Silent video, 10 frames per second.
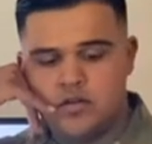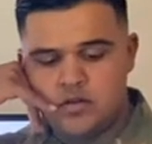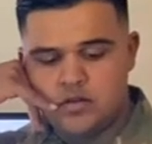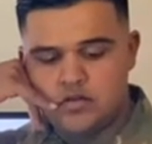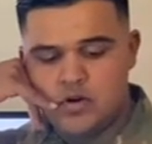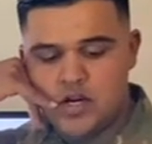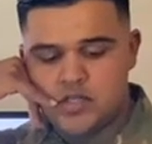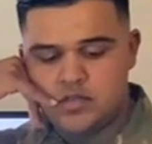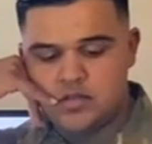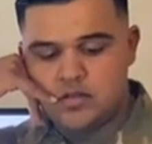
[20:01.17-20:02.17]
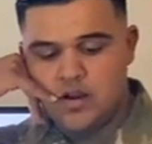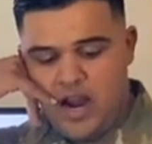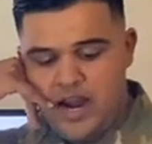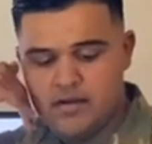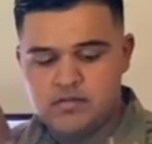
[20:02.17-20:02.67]
Roger. All
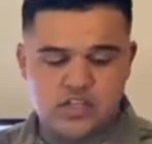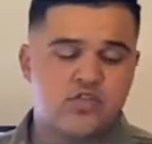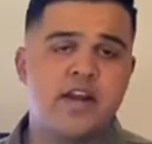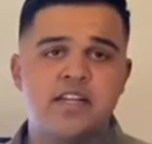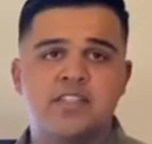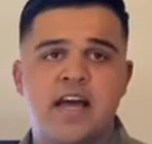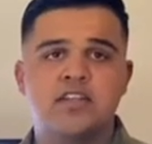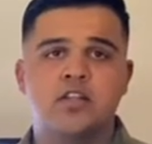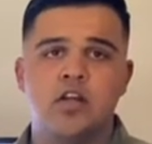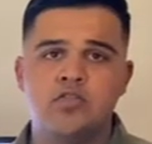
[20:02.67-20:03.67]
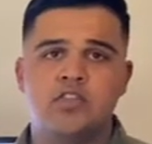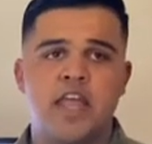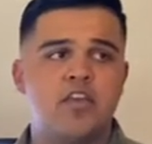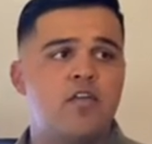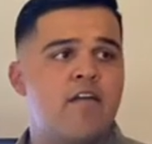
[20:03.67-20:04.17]
right, the training site is closed.
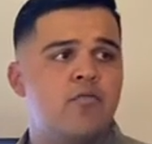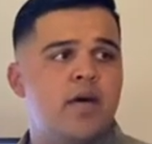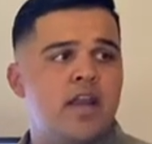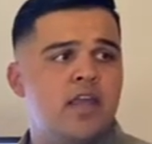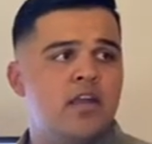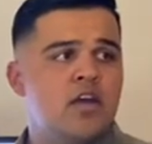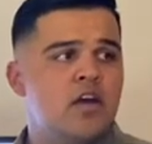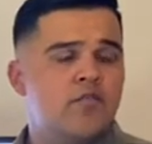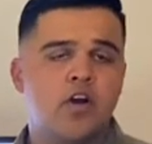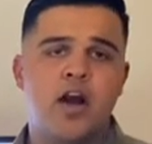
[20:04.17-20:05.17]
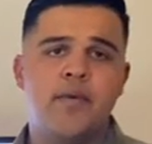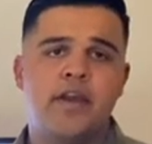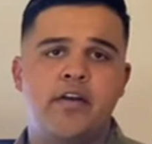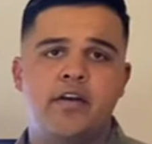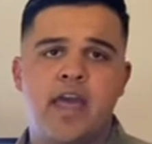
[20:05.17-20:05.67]
Thank you, everybody, for coming
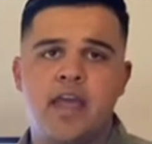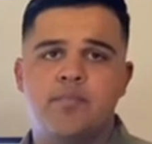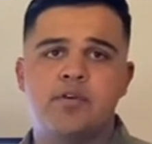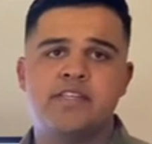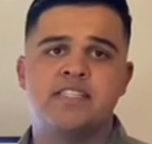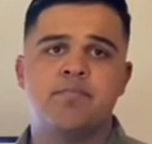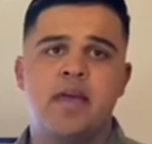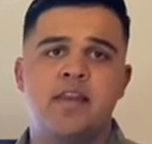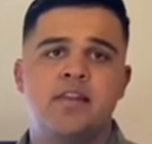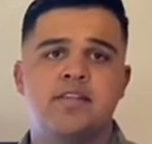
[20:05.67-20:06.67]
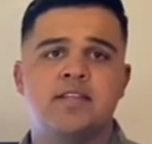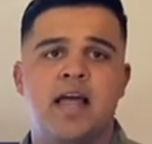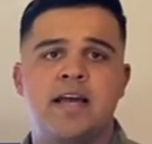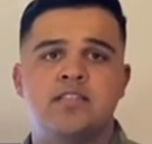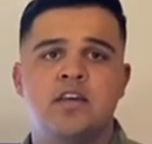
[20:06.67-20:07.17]
here today and participating in this
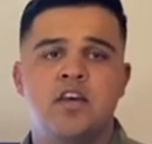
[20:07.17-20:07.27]
class.